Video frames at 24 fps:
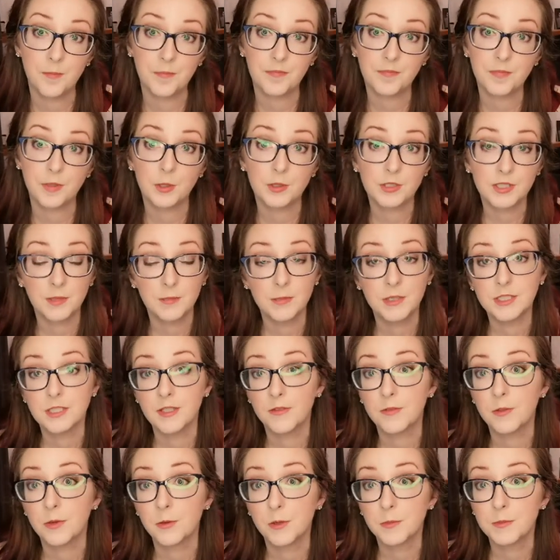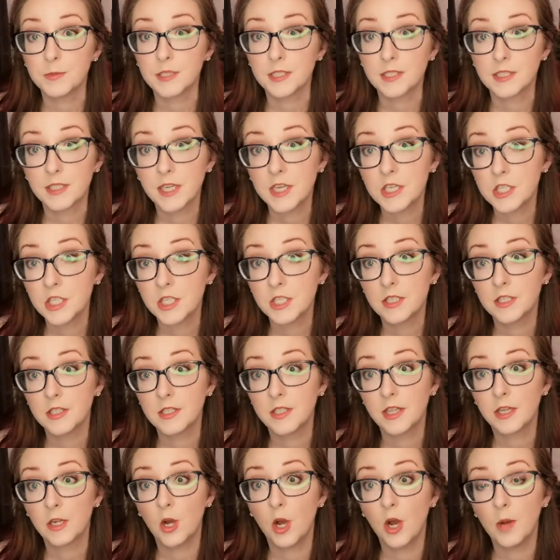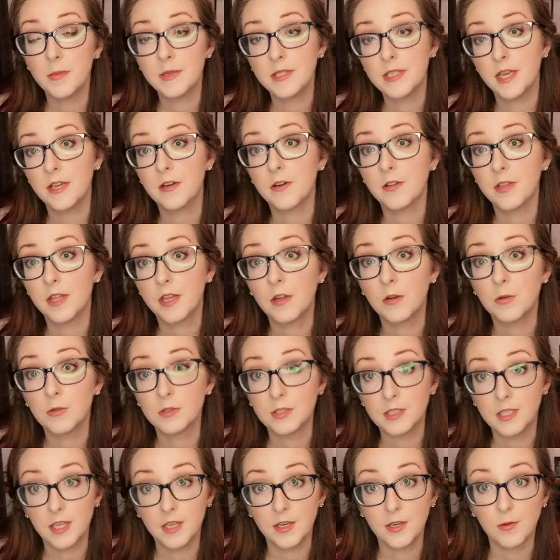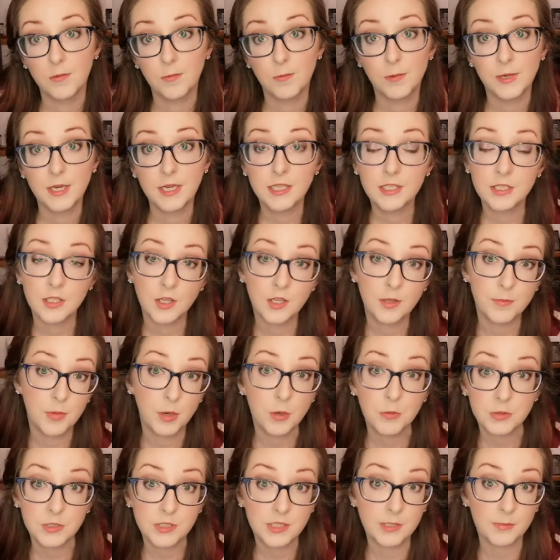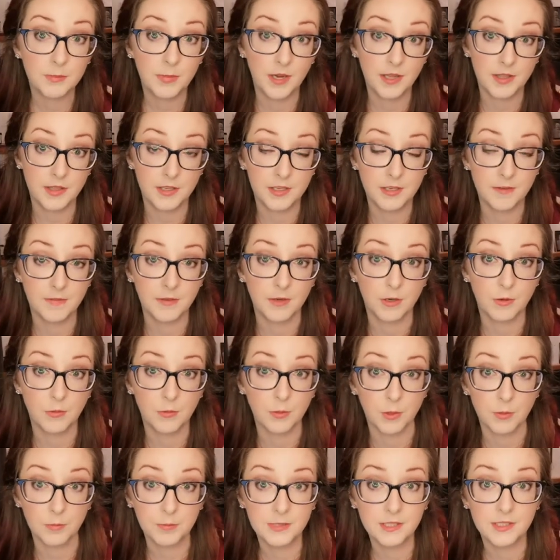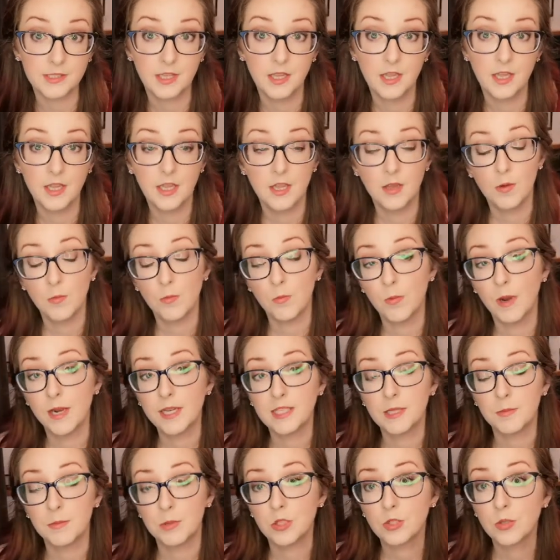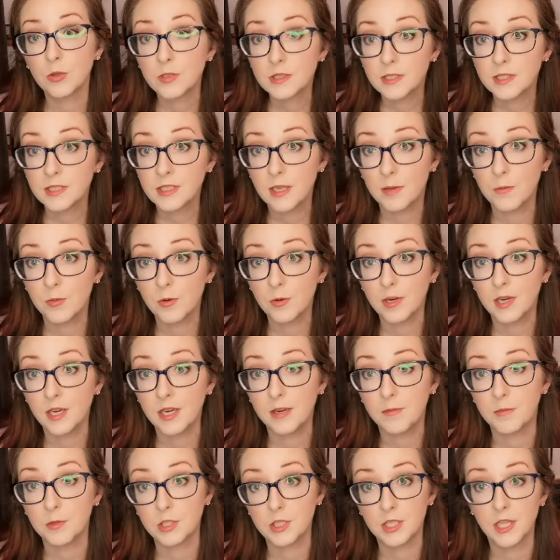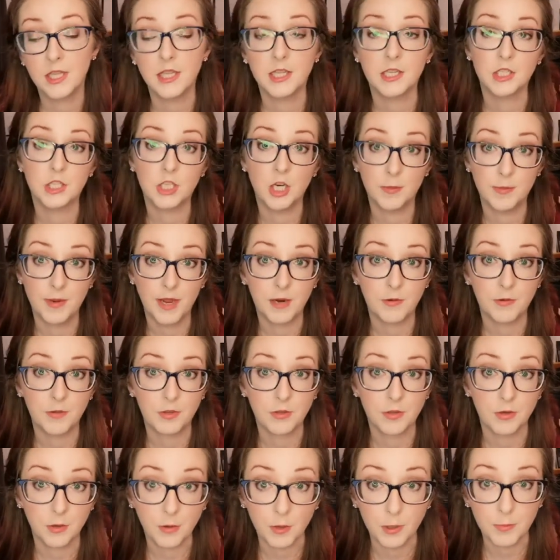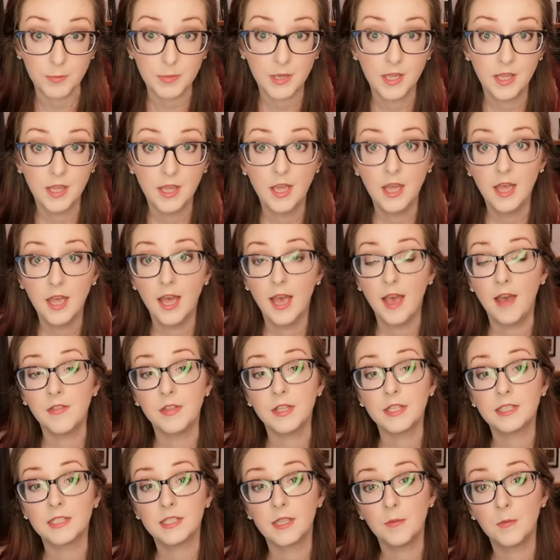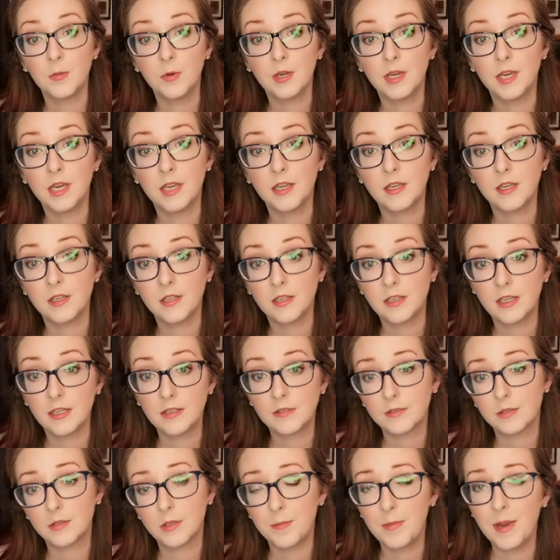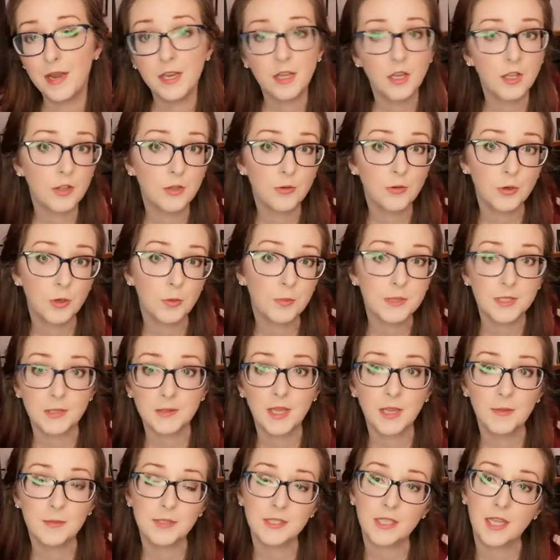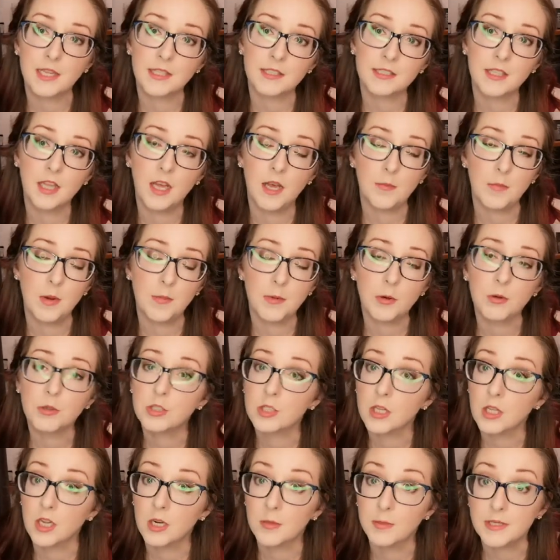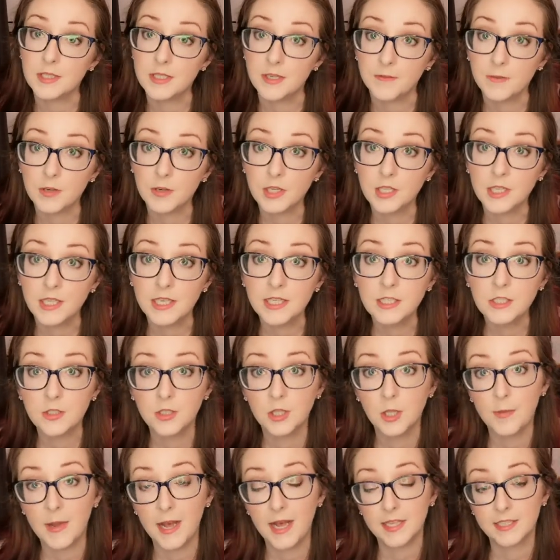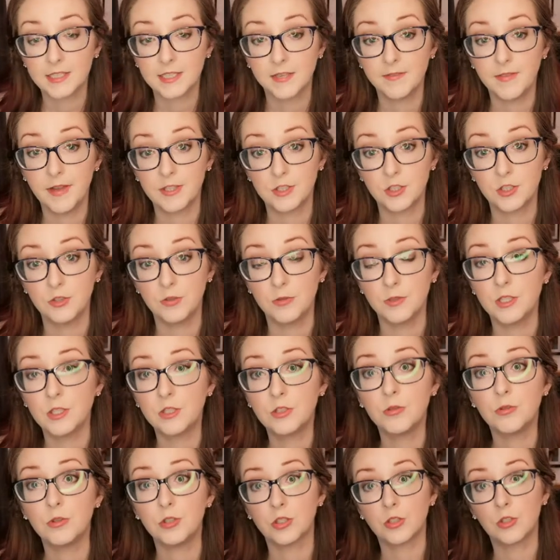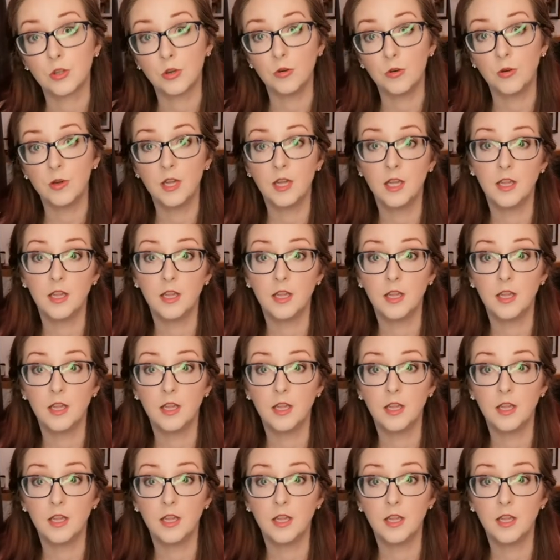their summaries of their group's discussions, the commentator then goes in, reads all the posts by the different groups, writes up a short summary, which they then share back with their group. And this summary depending on the group, sometimes gets approached a little bit differently. So in the past, I've had students who just go,